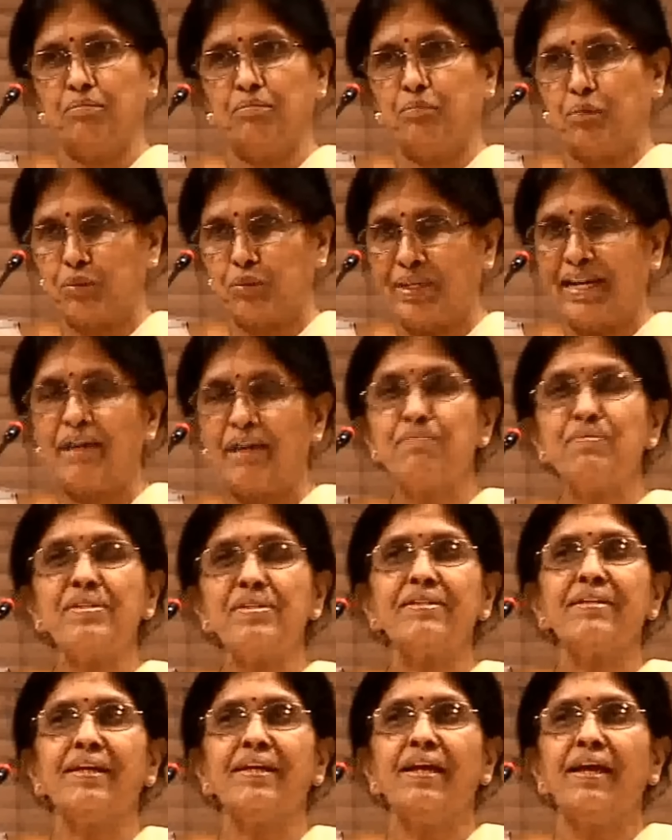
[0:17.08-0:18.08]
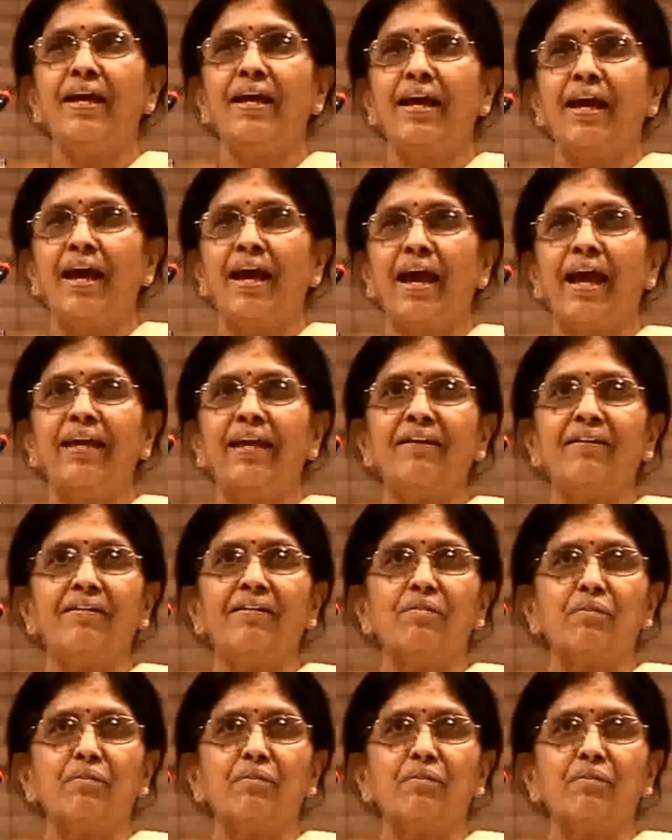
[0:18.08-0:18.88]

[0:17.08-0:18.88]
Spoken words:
programs, and